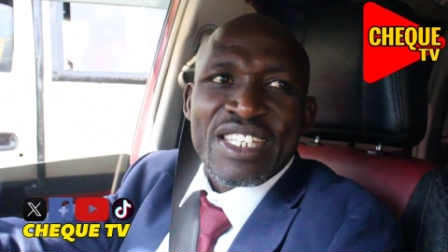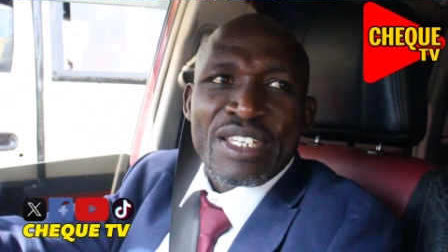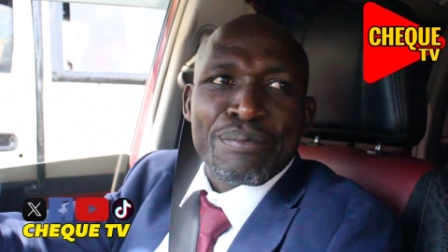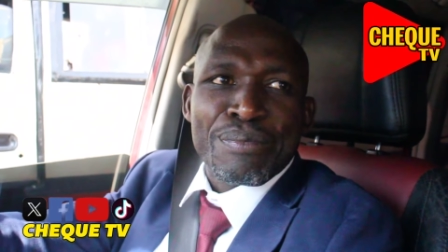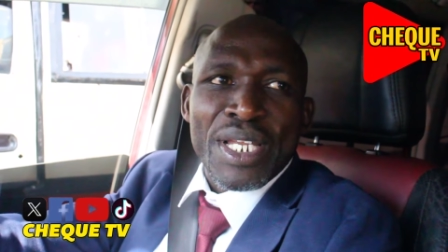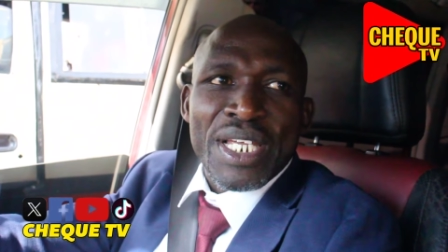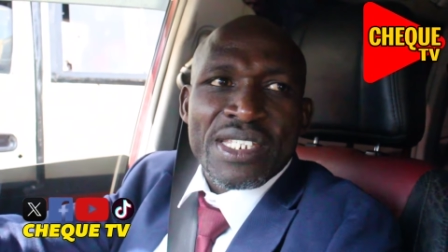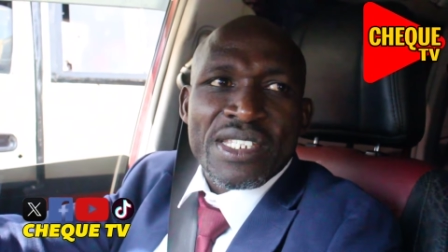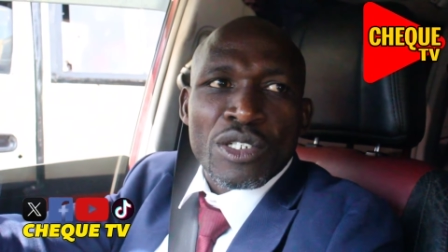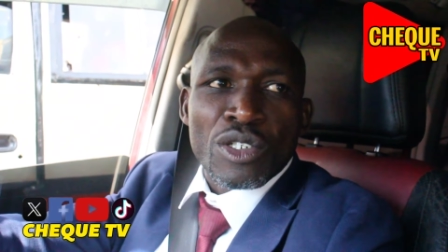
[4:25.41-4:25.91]
a
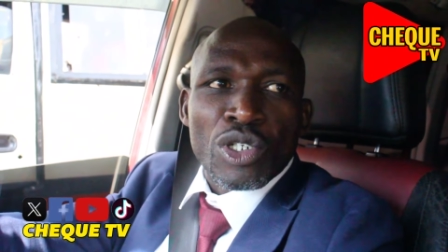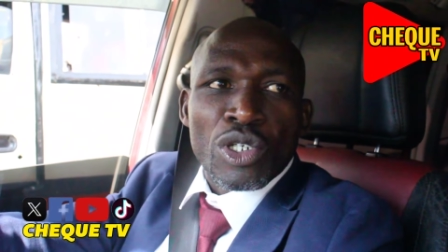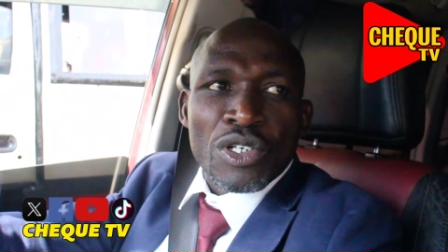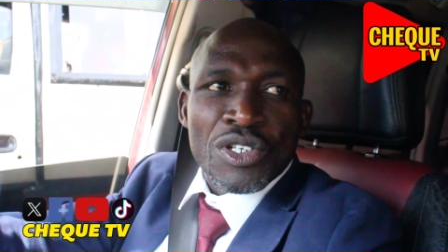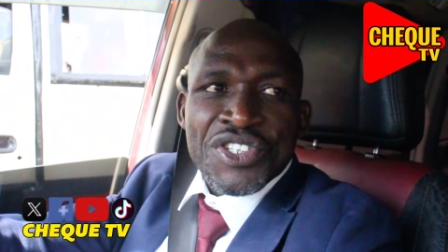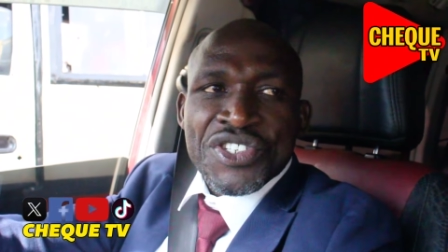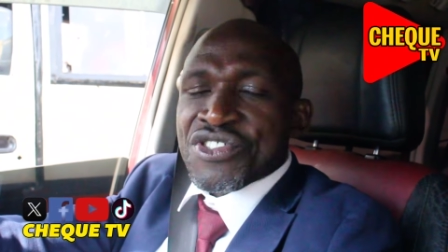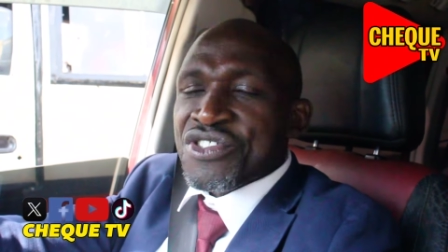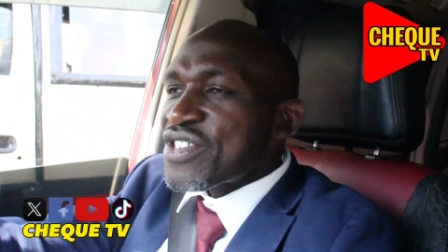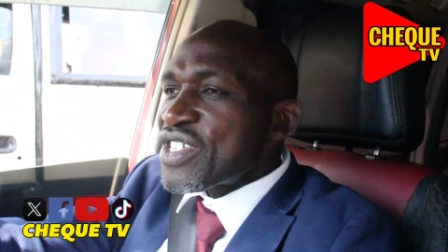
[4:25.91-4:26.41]
place of
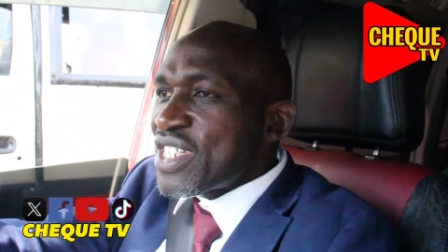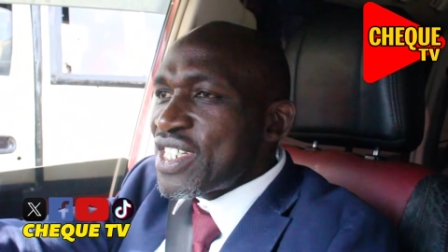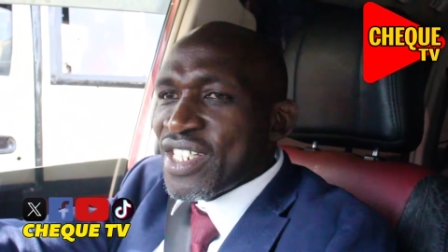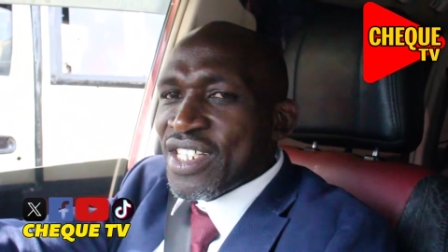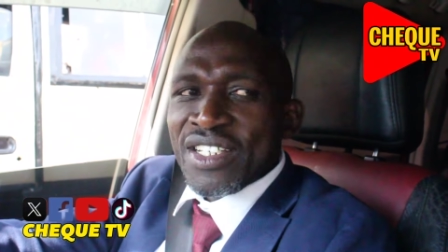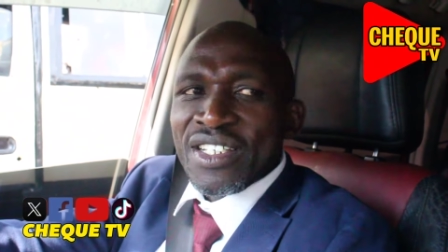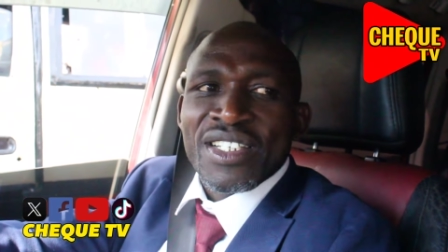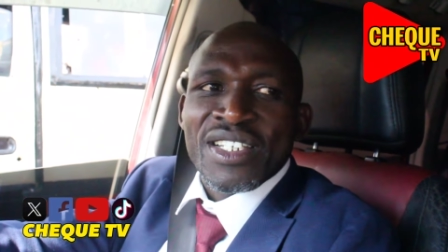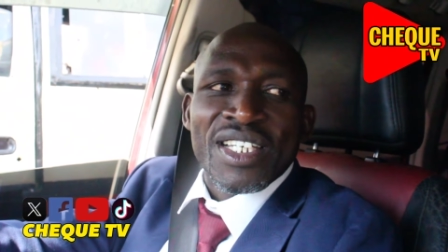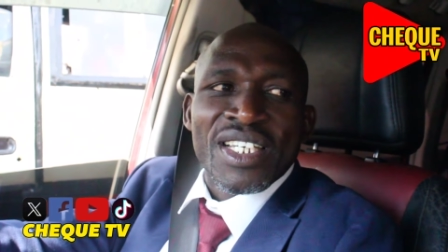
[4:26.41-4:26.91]
horse
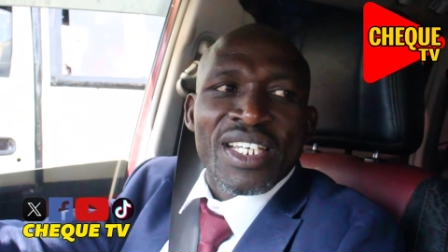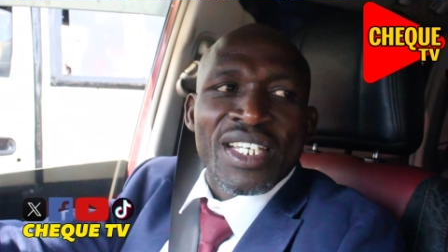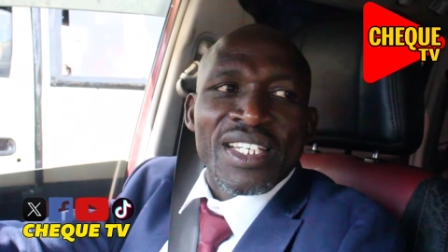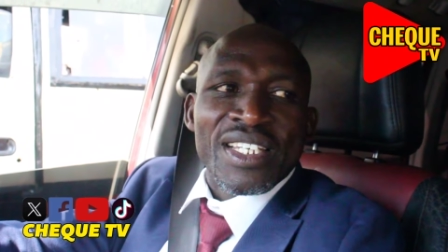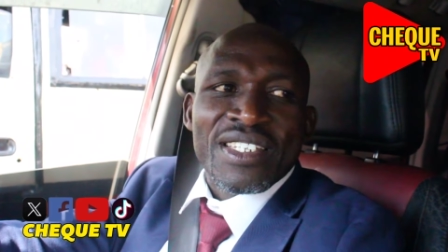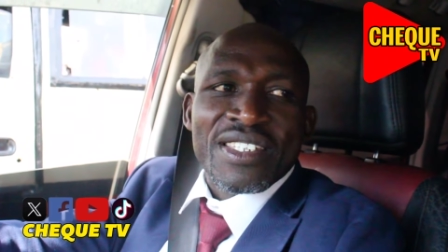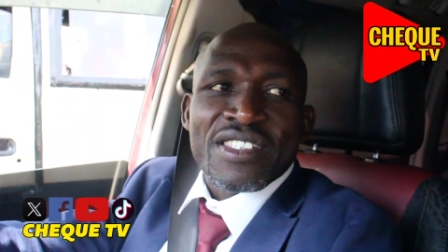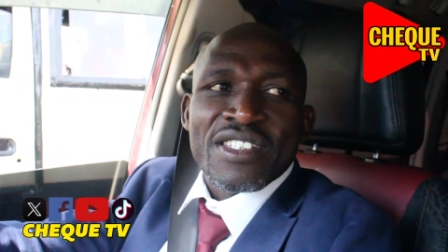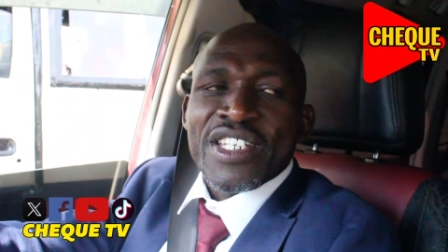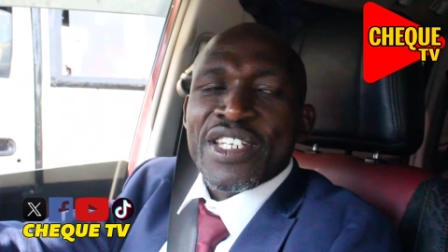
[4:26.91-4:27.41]
trading,
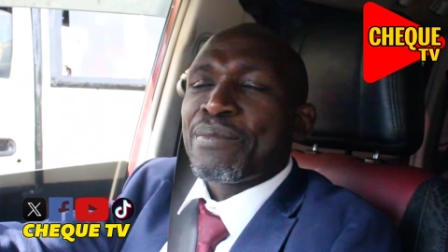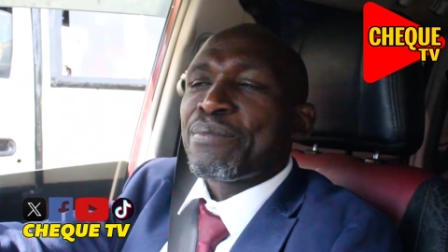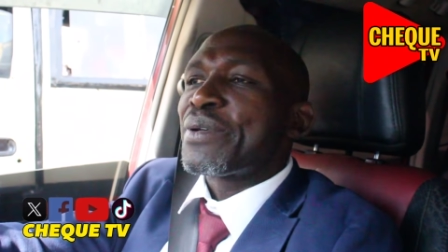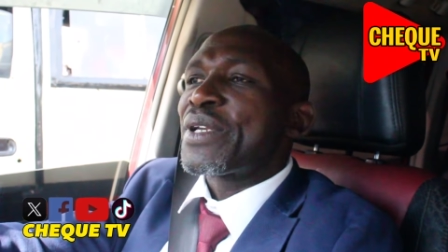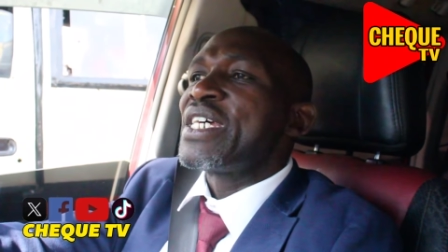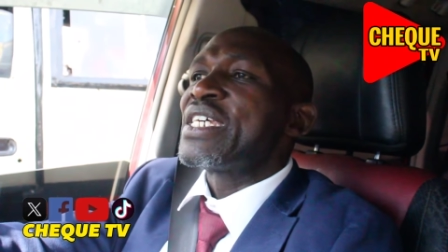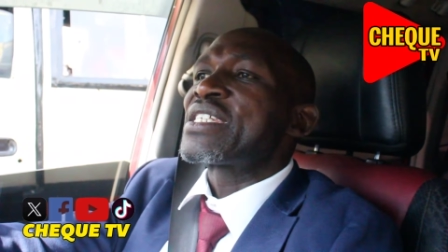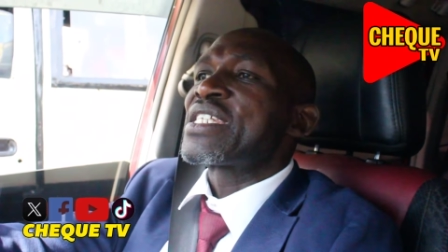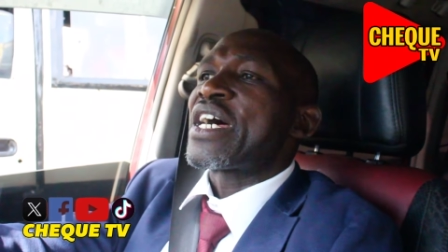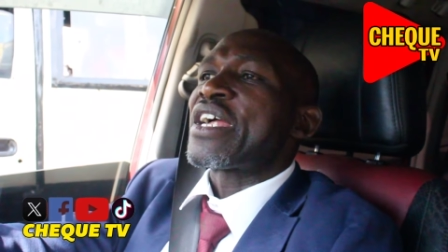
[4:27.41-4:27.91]
is not a
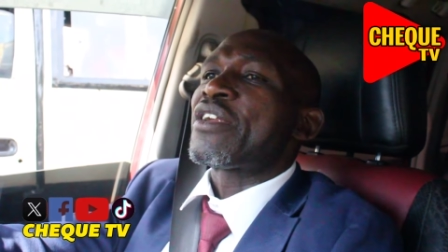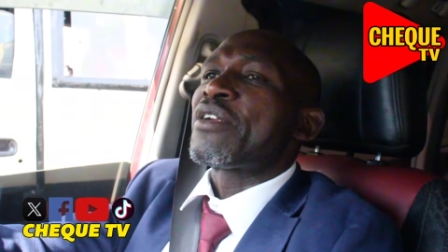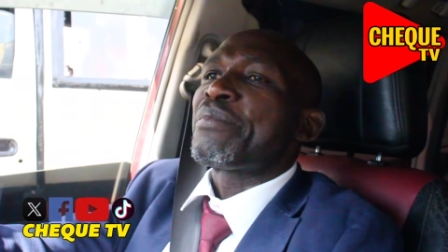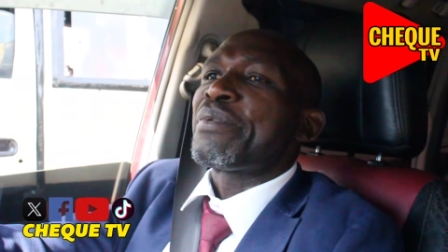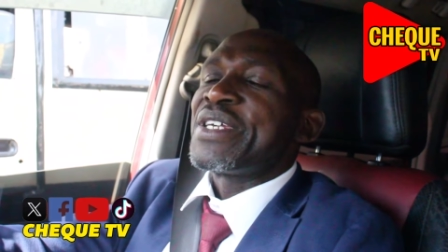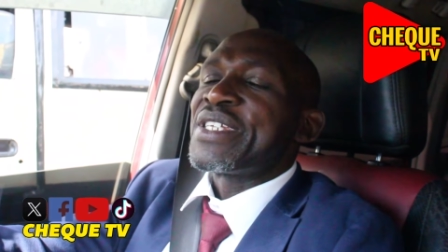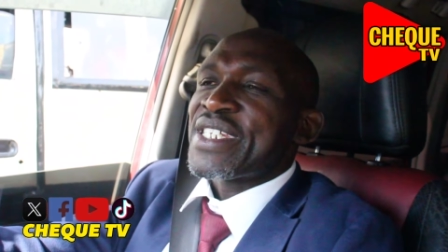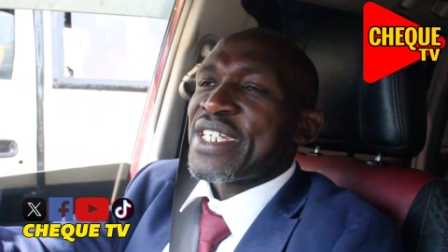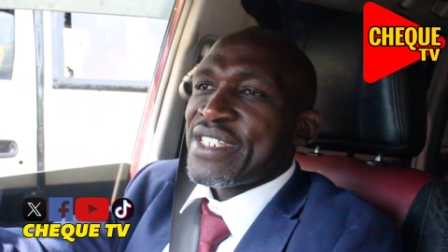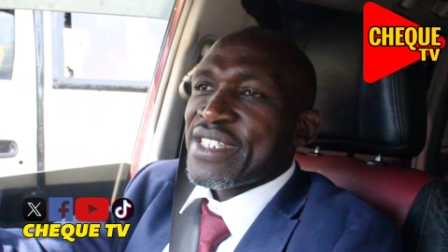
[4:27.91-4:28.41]
place that
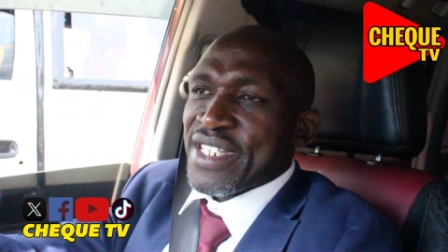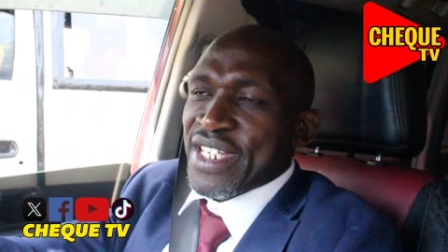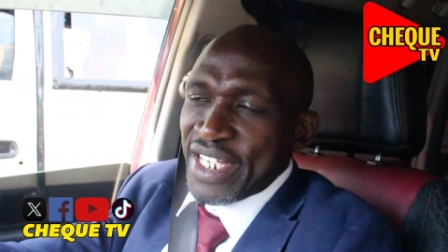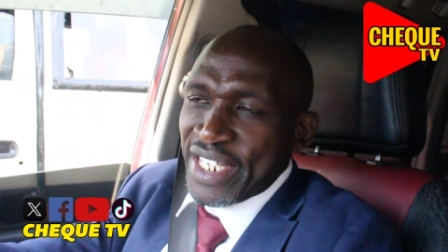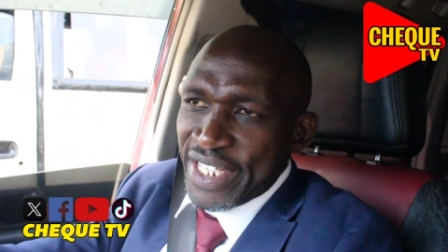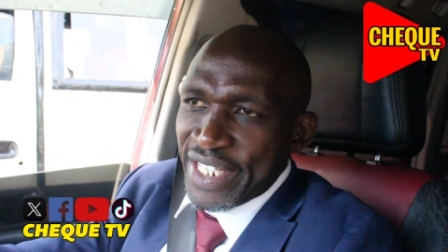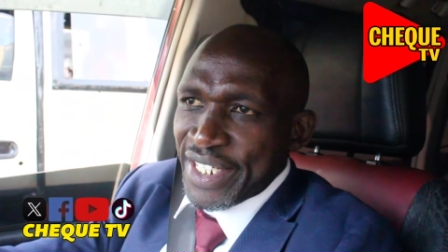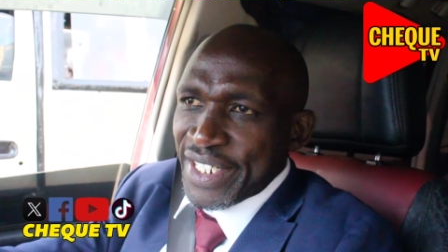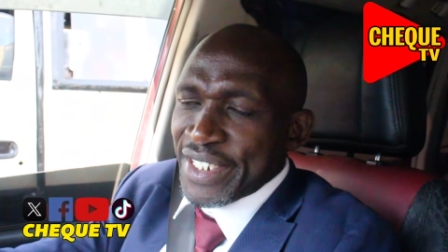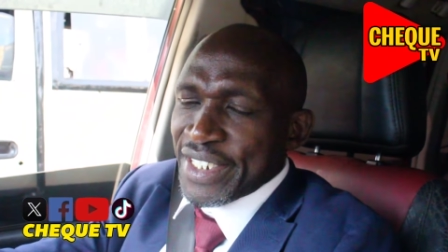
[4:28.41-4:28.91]
represents Kenya.